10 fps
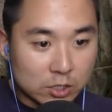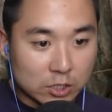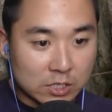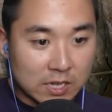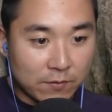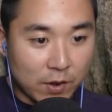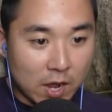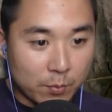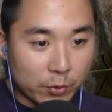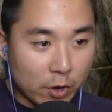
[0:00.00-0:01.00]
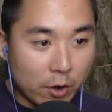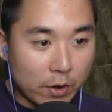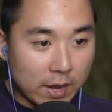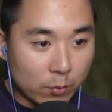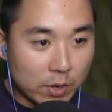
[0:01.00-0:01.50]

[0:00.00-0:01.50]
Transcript: just give up, all right?